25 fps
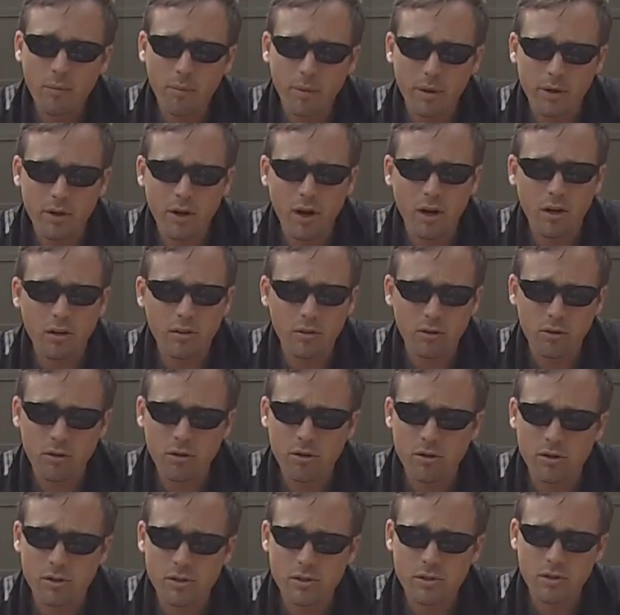My dog
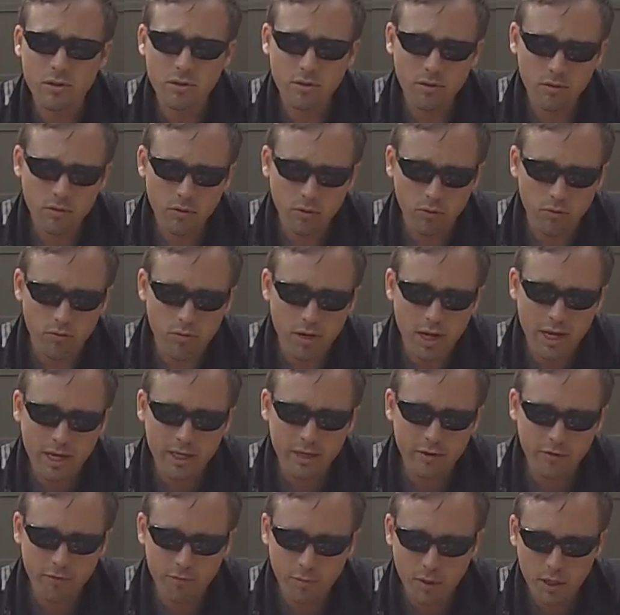learns through
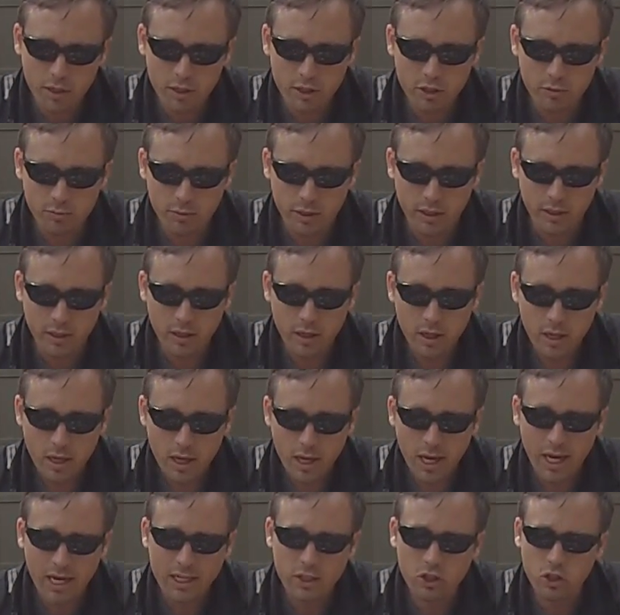negative punishment.
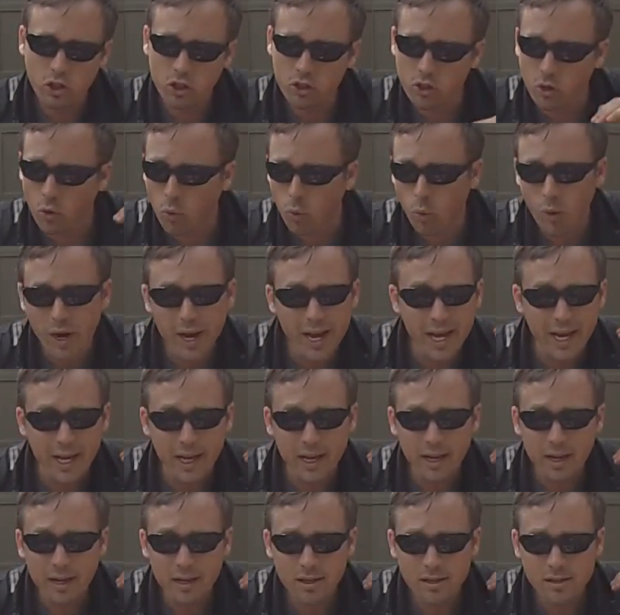I took
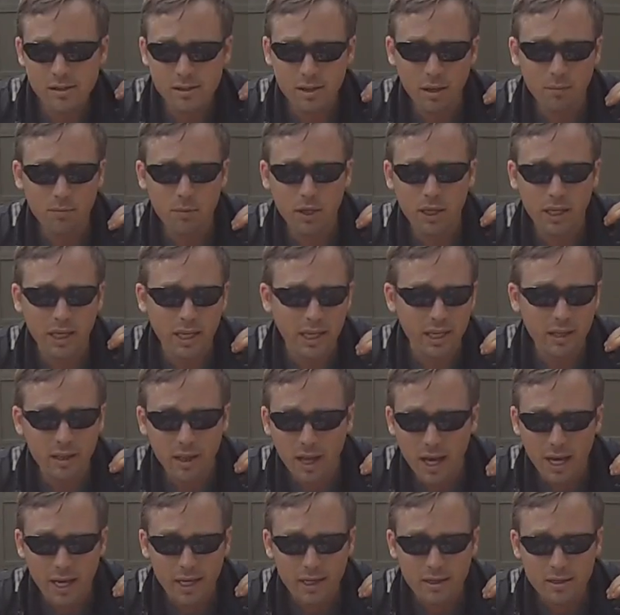away something he
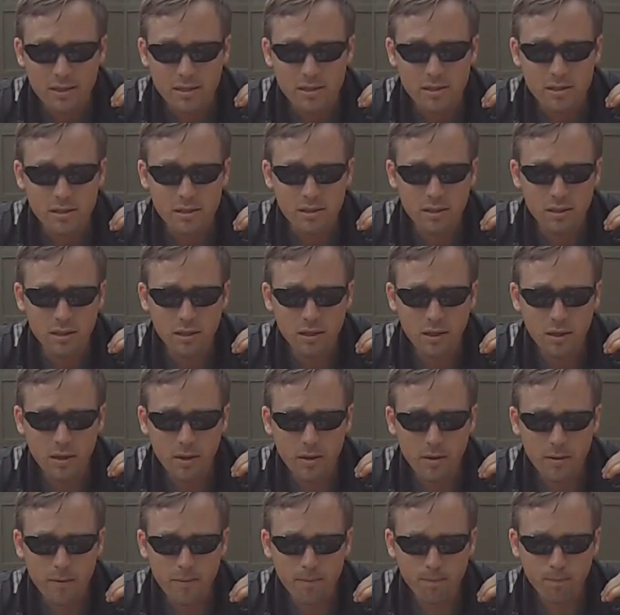likes
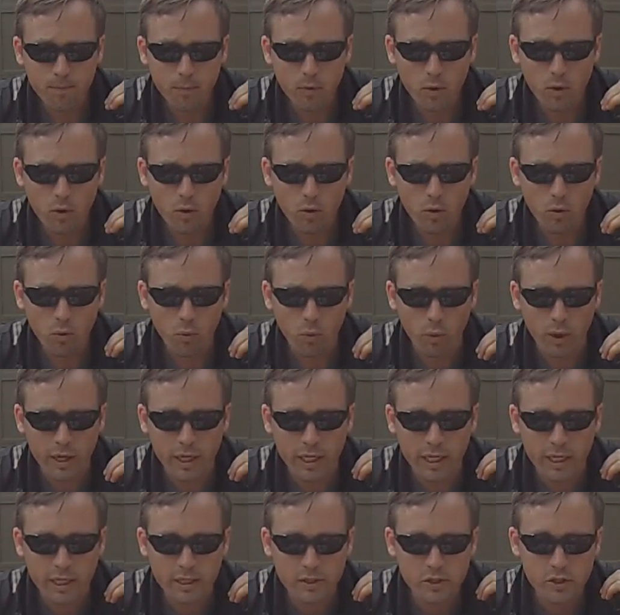when
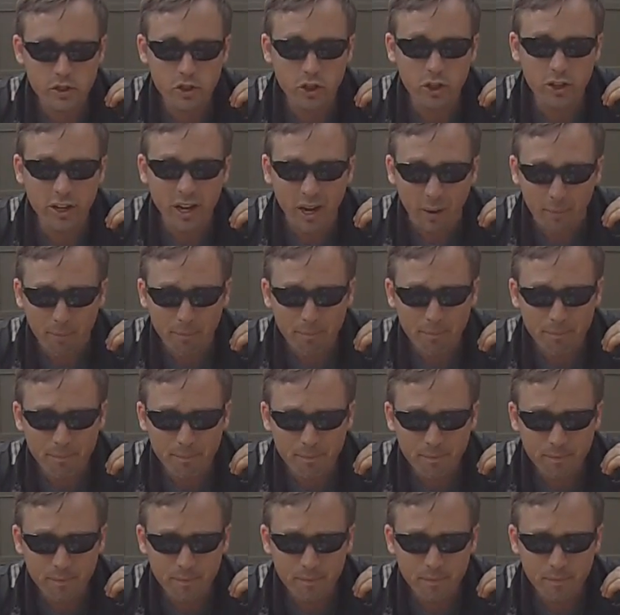he stood up.
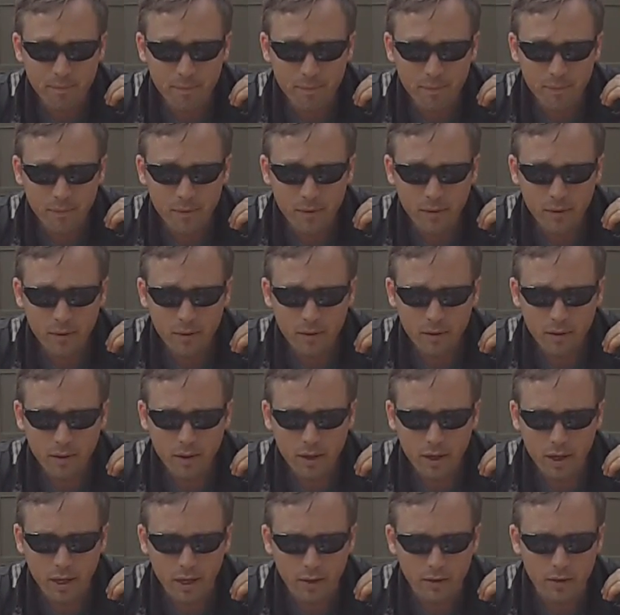
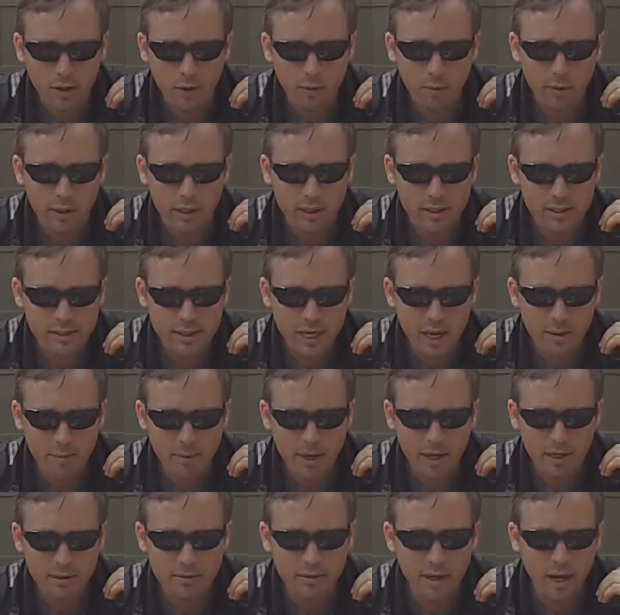And then when he sat
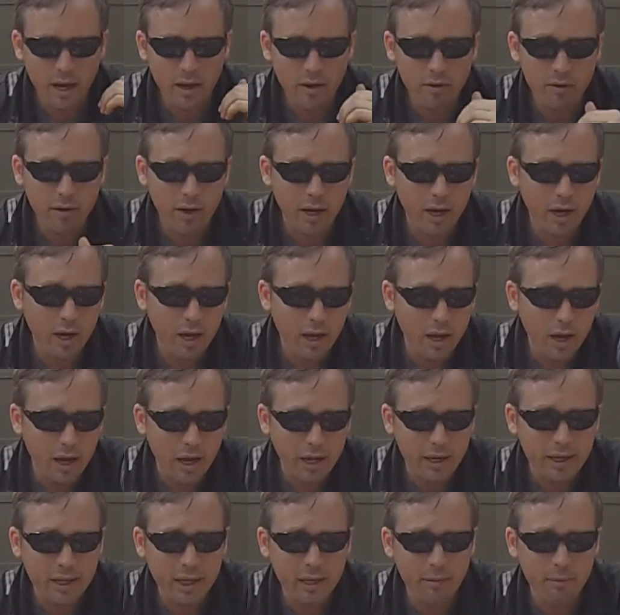back down,
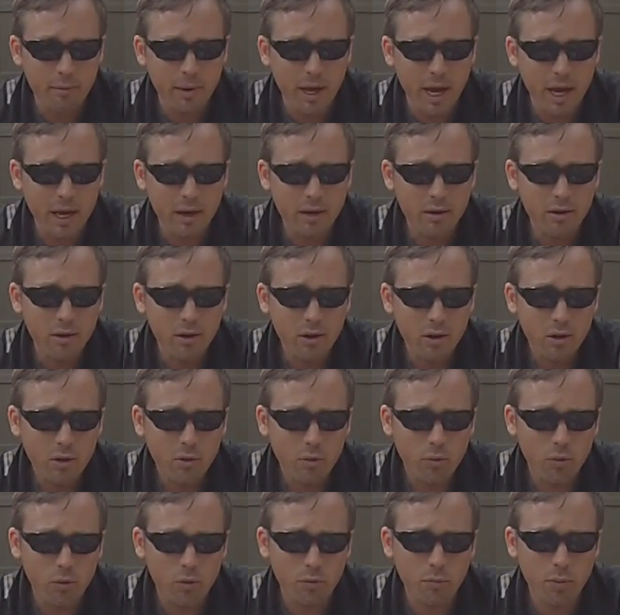I came back
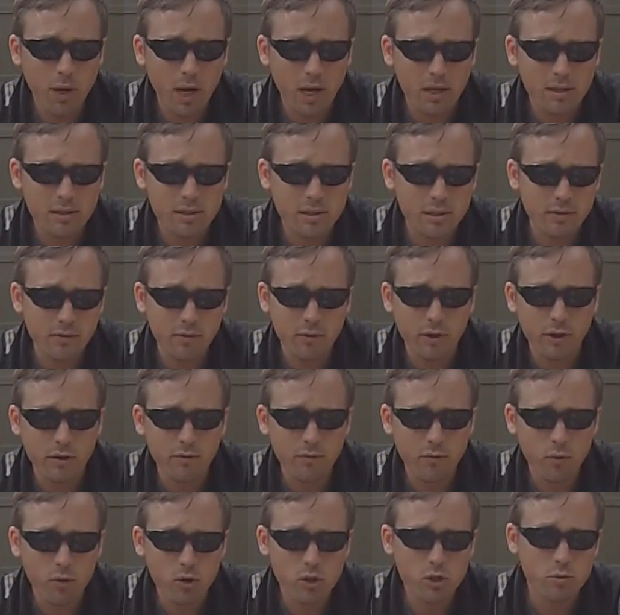with positive
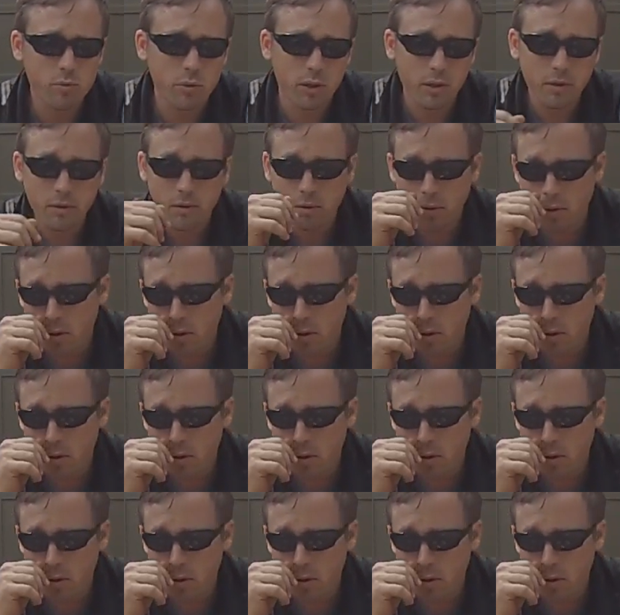reinforcement.